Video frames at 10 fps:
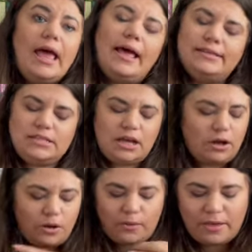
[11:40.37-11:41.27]
And
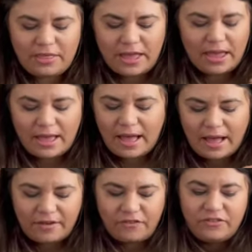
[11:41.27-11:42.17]
so they
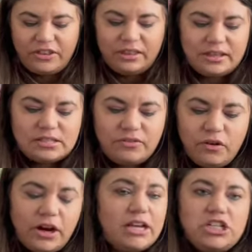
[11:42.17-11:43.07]
have feelings
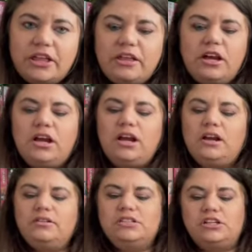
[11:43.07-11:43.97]
for each other,
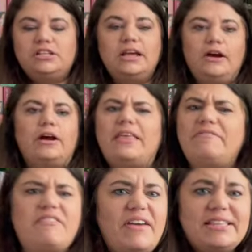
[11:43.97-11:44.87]
they have
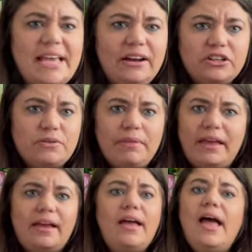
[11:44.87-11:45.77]
to fake date or
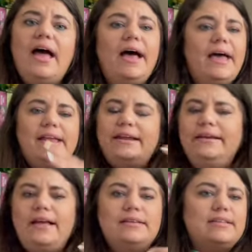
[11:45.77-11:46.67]
something. And
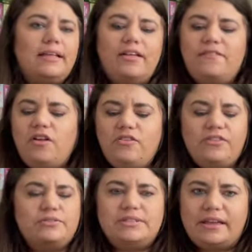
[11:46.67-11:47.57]
yes, I love all of
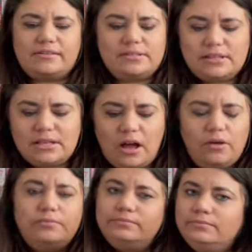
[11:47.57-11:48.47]
those things.
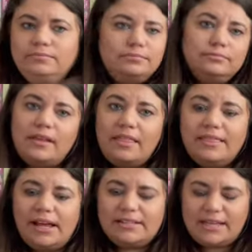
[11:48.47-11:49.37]
So
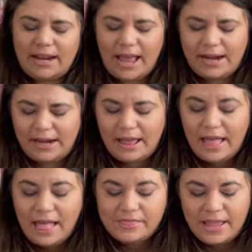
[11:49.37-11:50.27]
that is getting added.
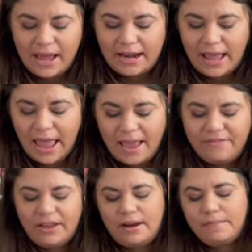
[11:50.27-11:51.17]
Then
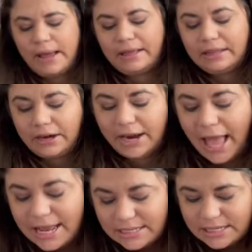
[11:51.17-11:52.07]
Haven by Claire
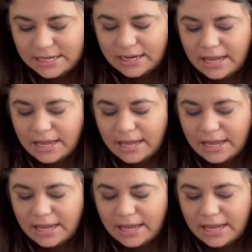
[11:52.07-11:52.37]
Kent.